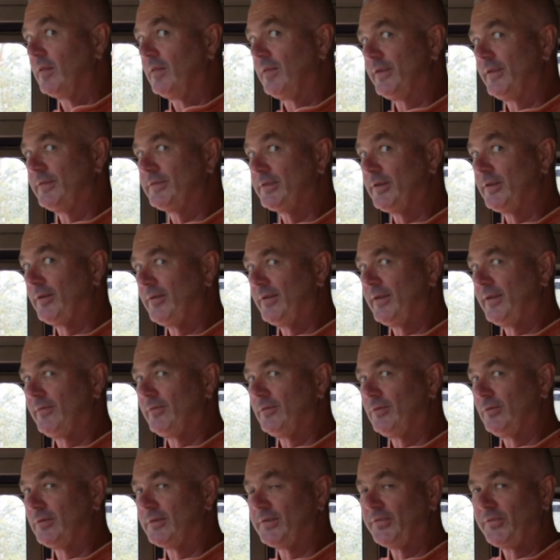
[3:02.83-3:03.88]
Let's go and have
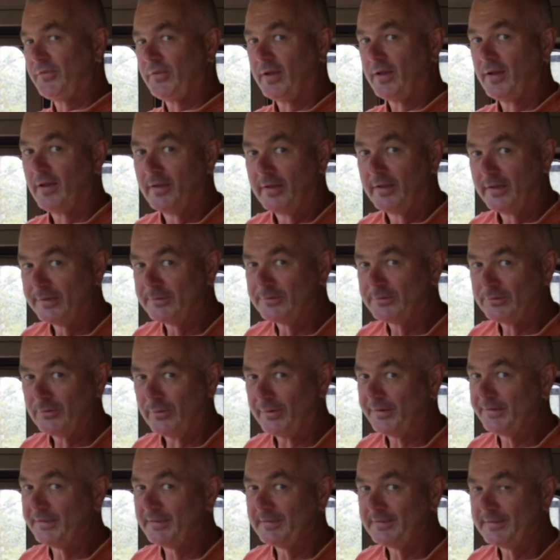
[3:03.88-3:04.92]
a look at the
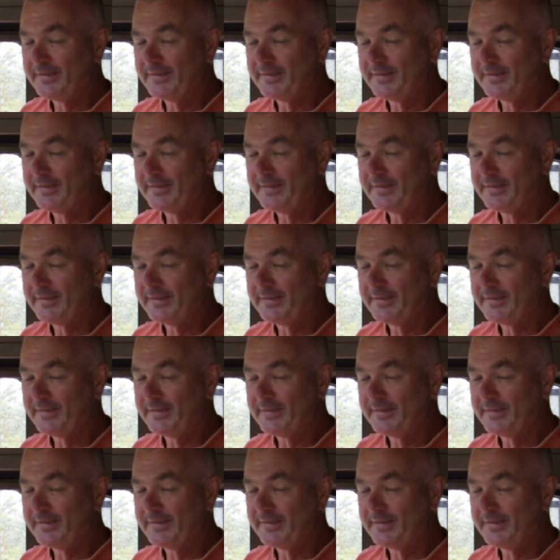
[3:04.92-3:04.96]
exciting